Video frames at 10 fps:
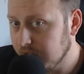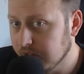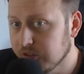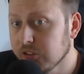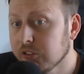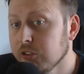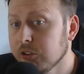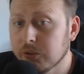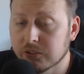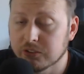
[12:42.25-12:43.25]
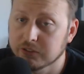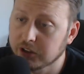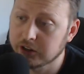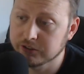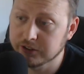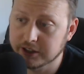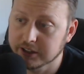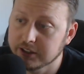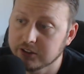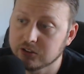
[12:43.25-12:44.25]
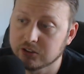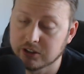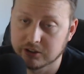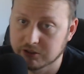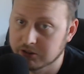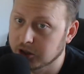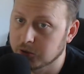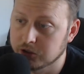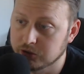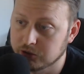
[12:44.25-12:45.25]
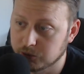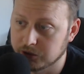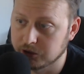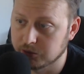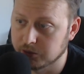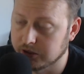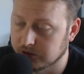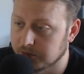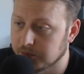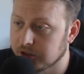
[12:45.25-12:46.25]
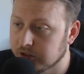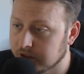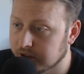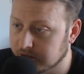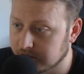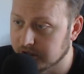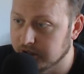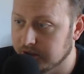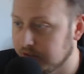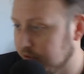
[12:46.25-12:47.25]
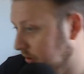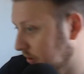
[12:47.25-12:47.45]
Season two of Self Taught or Not is uh, something I want to do in 2020, as I mentioned. That's on the list.